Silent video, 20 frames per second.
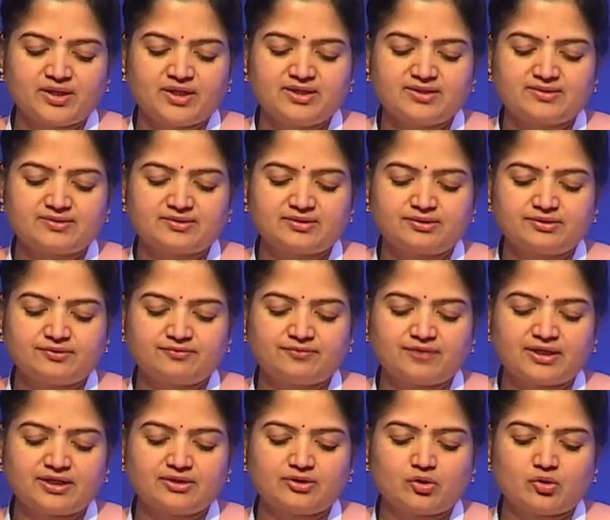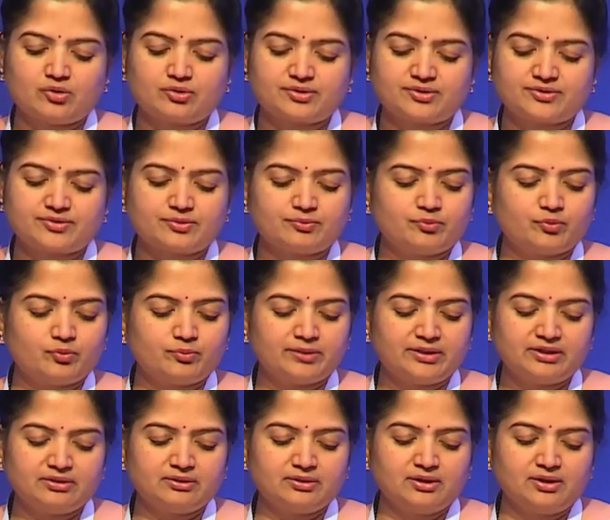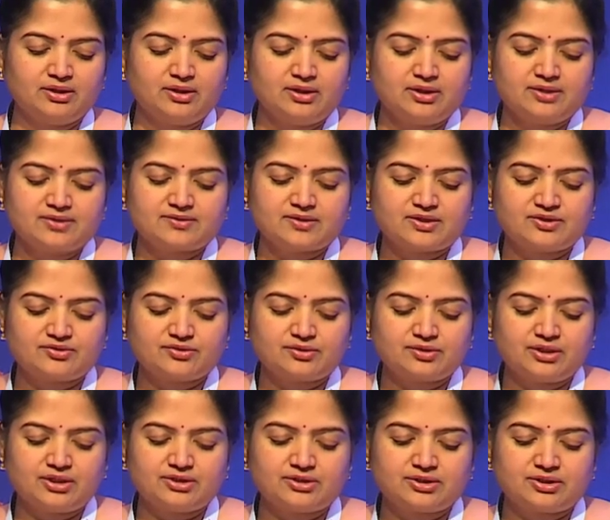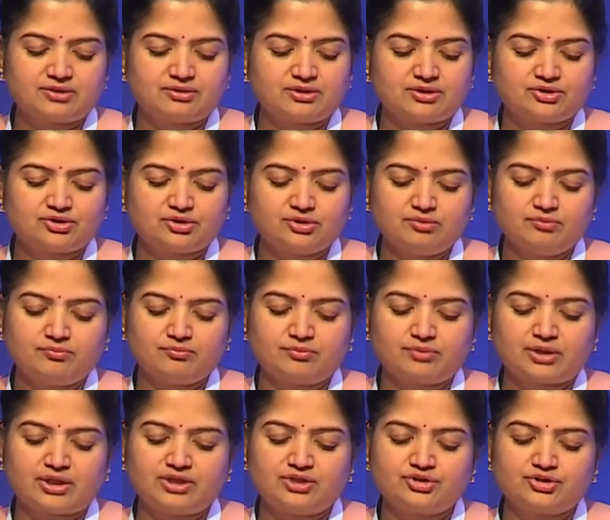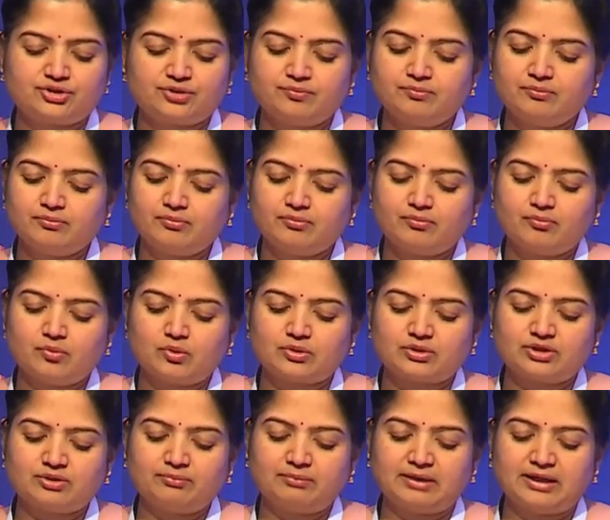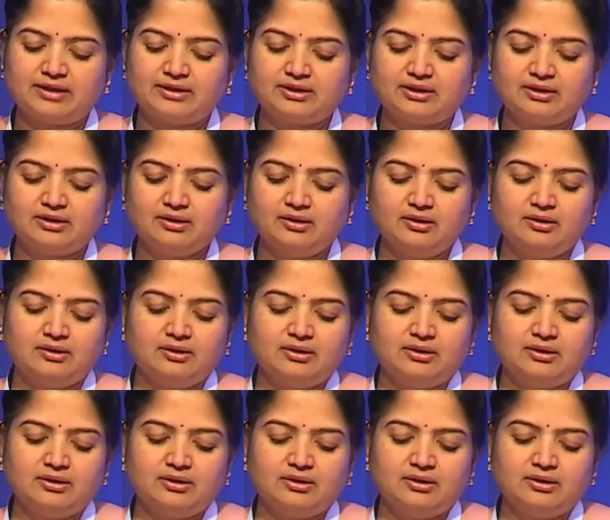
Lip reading: He is certified autism movement, sensory integration, brain gym, motor planning,